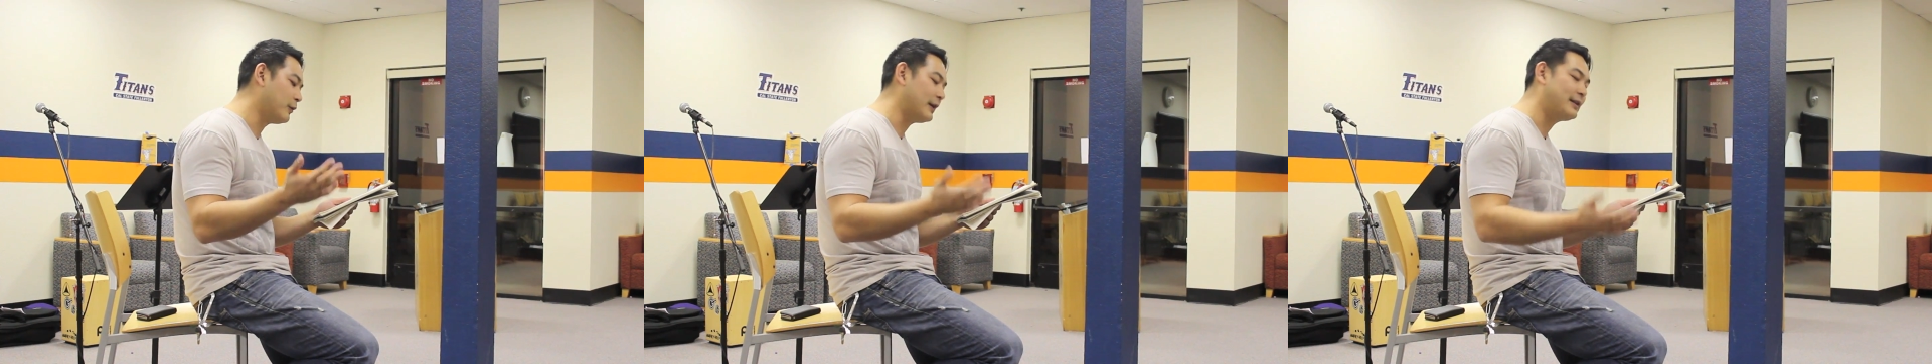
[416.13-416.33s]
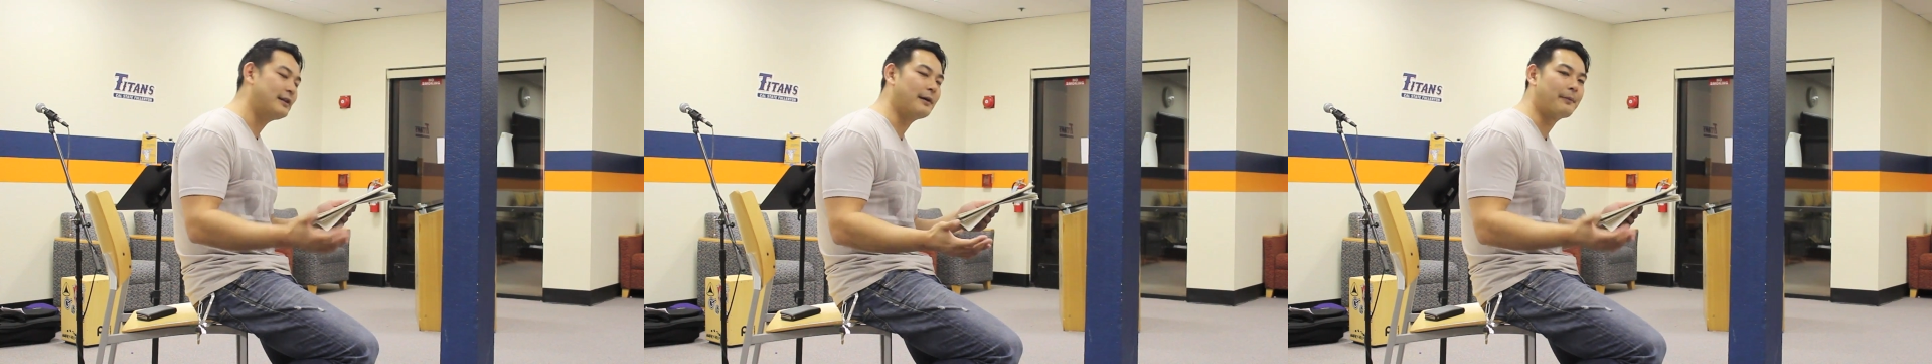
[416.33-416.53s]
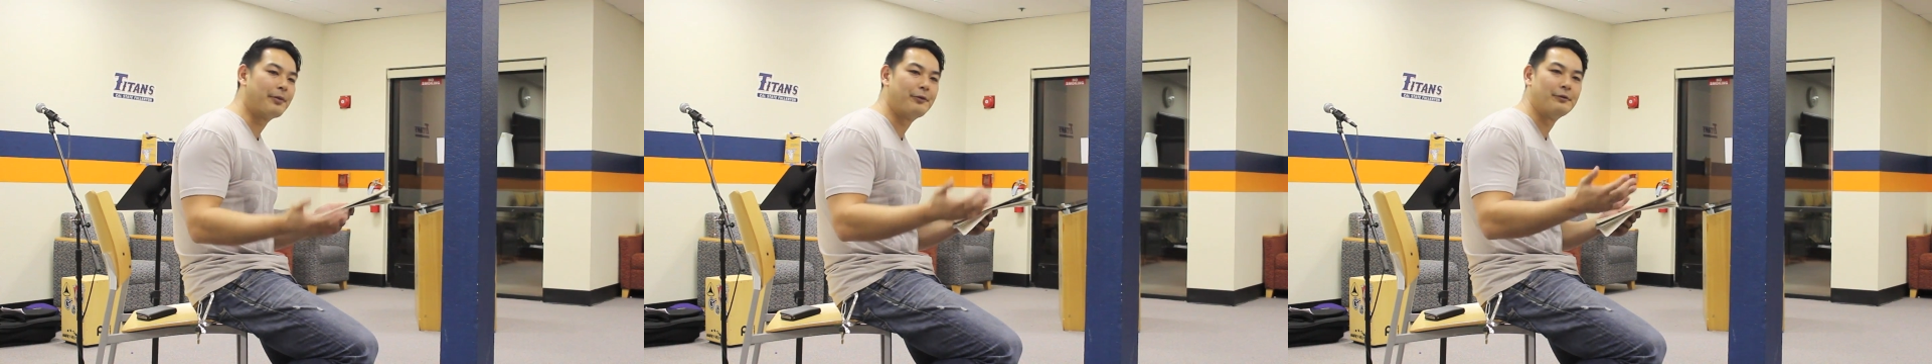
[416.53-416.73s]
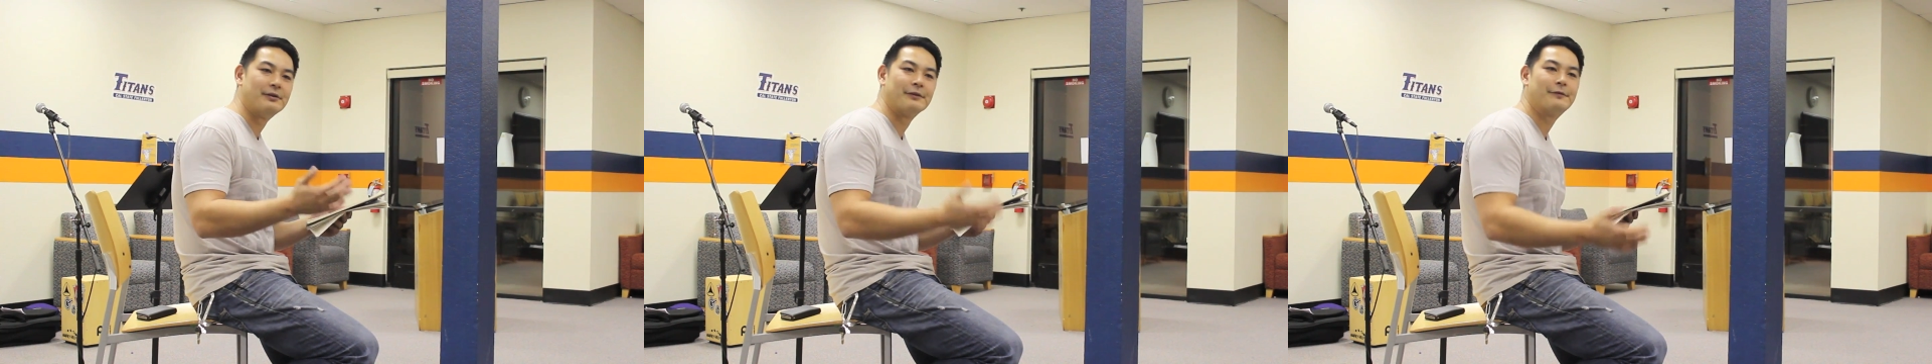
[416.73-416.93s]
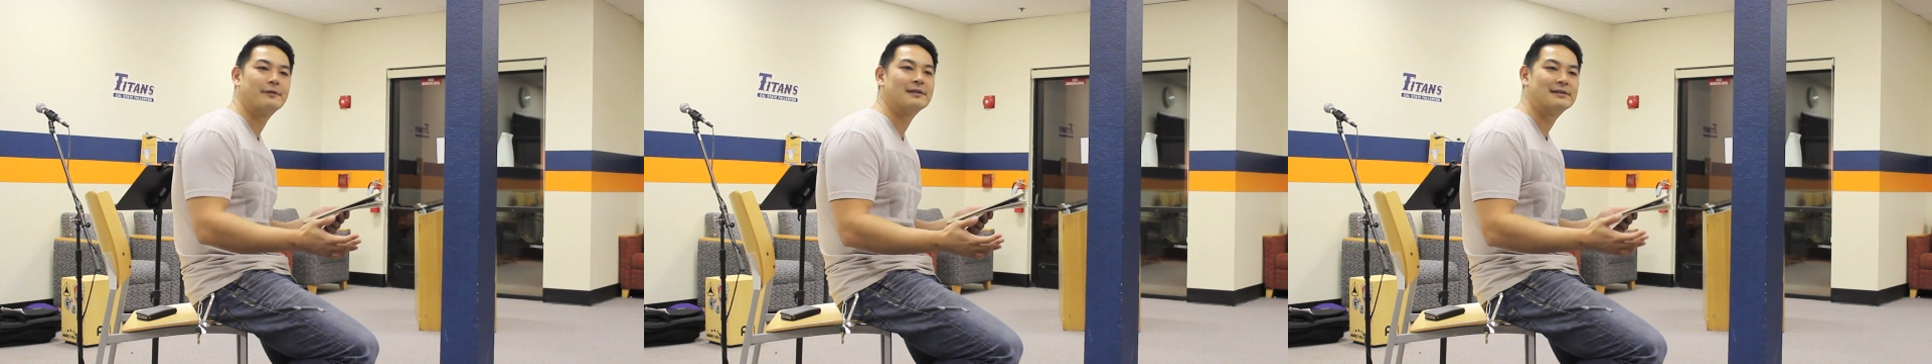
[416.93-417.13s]
with them through
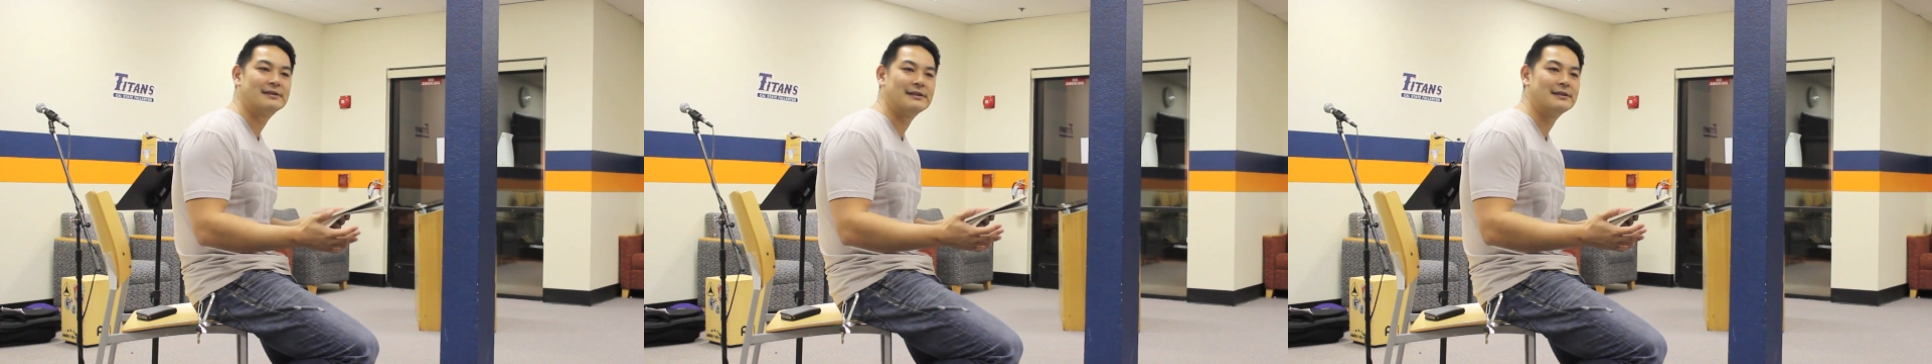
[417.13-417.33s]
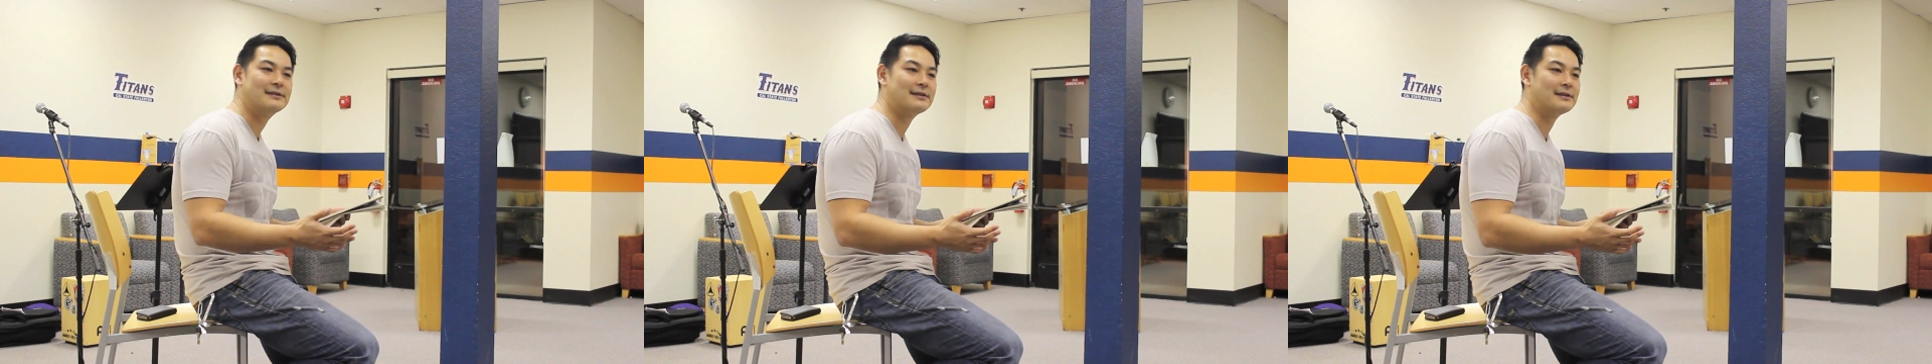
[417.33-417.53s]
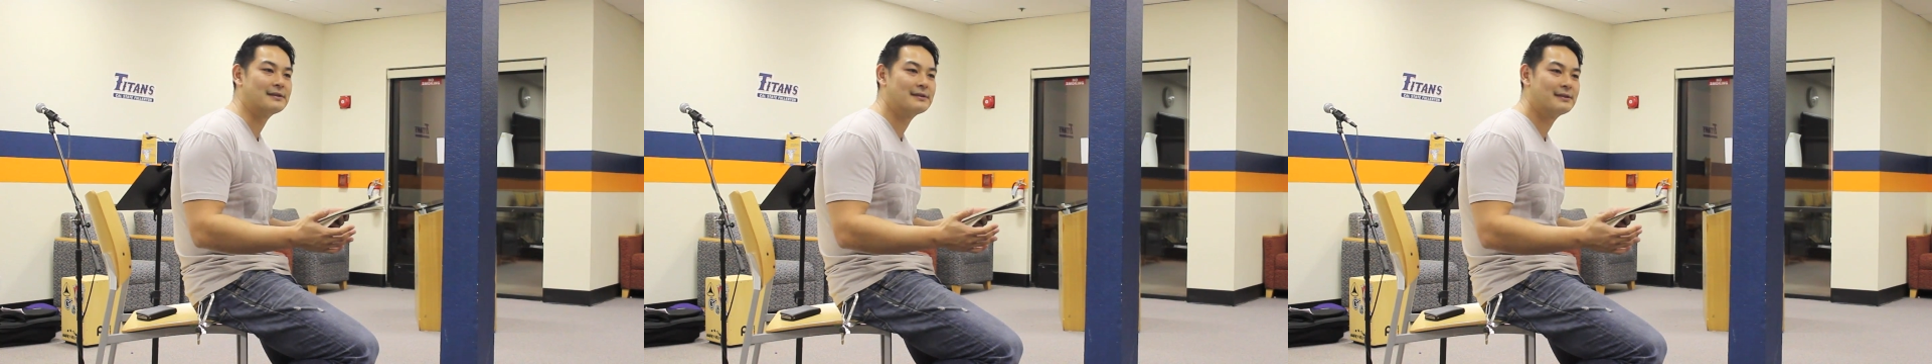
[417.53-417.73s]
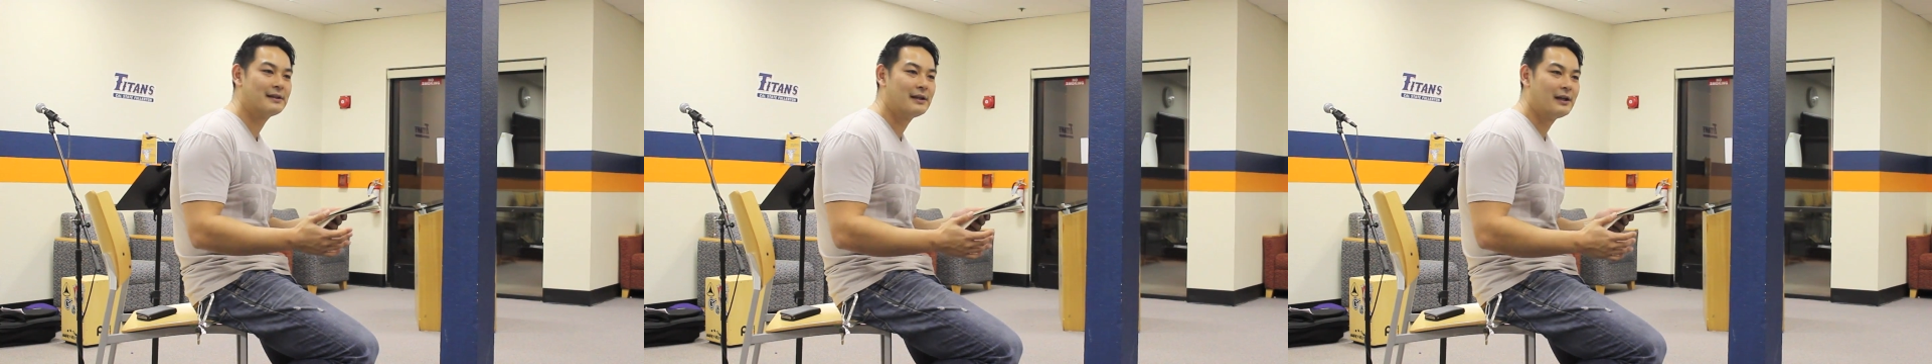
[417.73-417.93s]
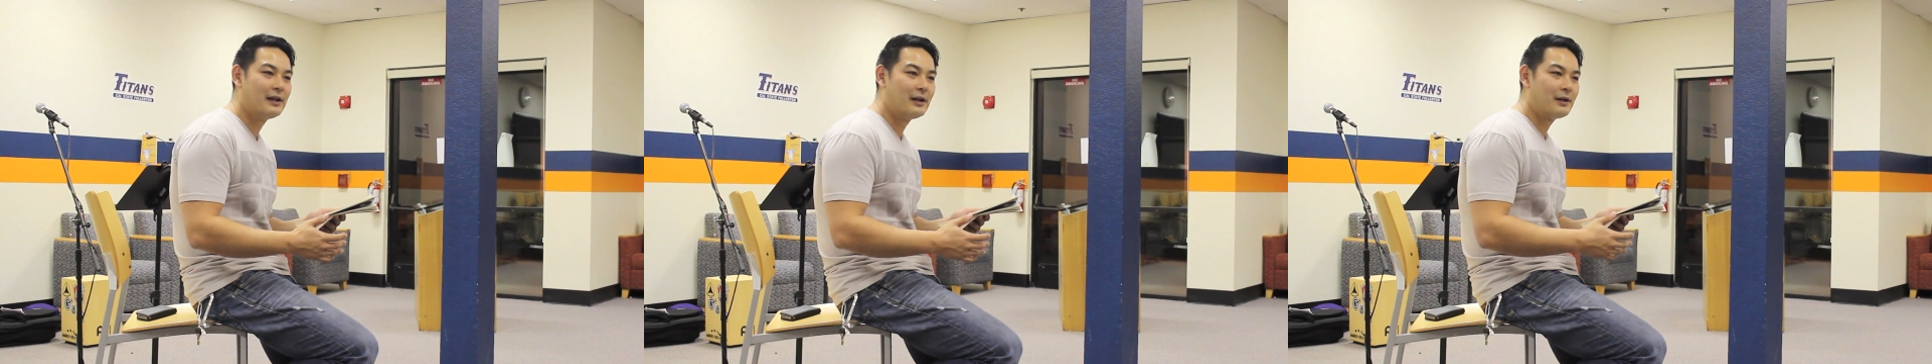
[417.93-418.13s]
different seasons,
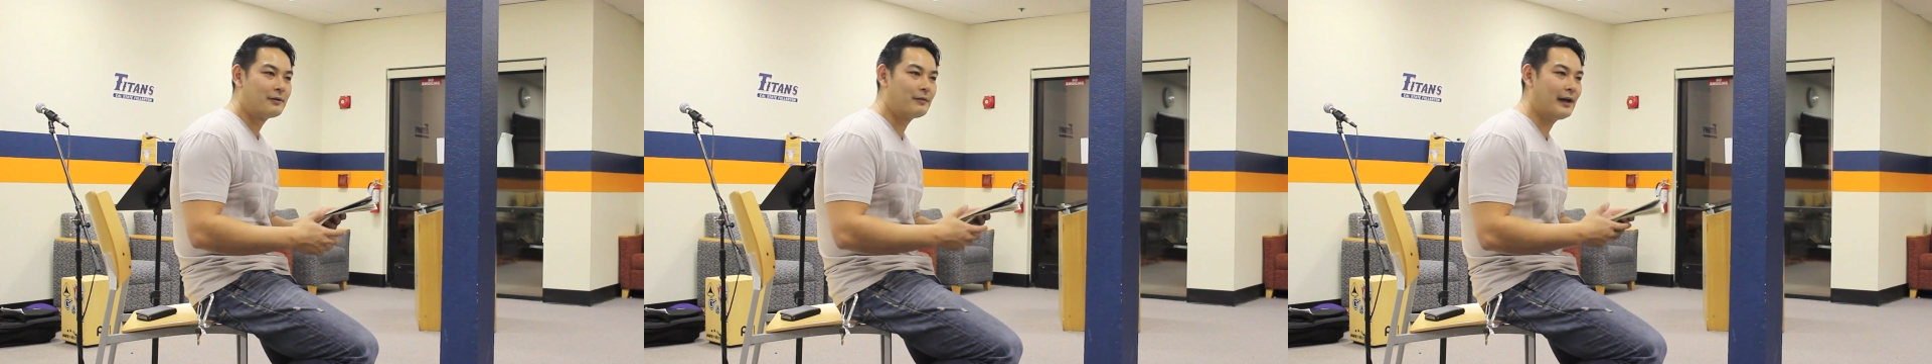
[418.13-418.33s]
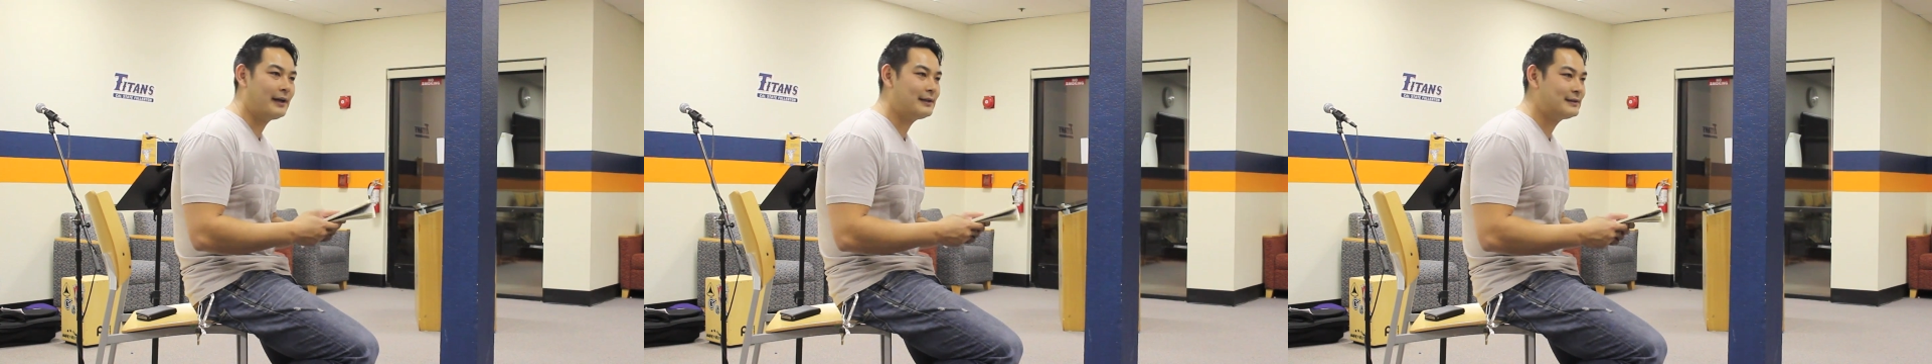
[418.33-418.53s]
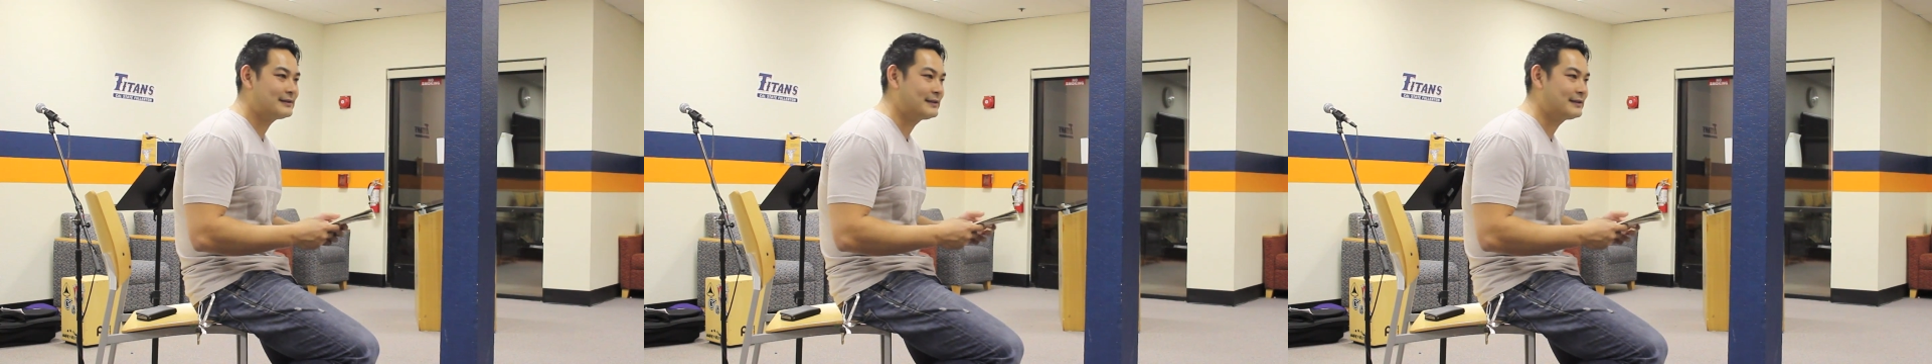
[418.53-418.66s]
right?